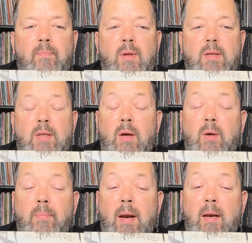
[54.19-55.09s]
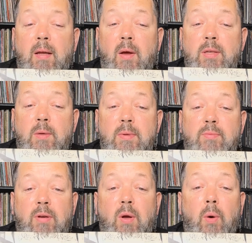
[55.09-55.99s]
So Bela Lugosi was
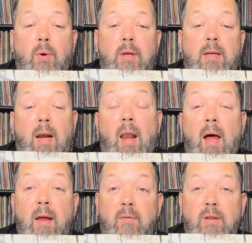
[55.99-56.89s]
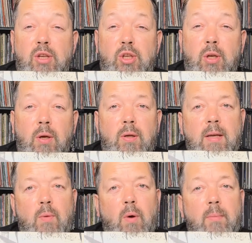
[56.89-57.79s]
recorded live in the studio.
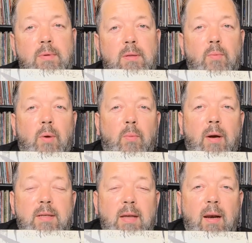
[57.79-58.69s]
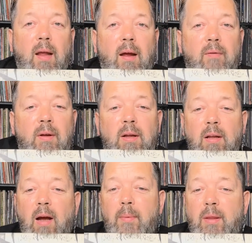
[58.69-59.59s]
Now, when I say live,
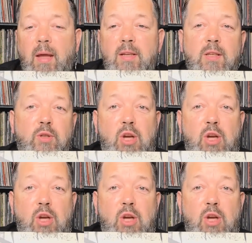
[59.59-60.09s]
I mean they just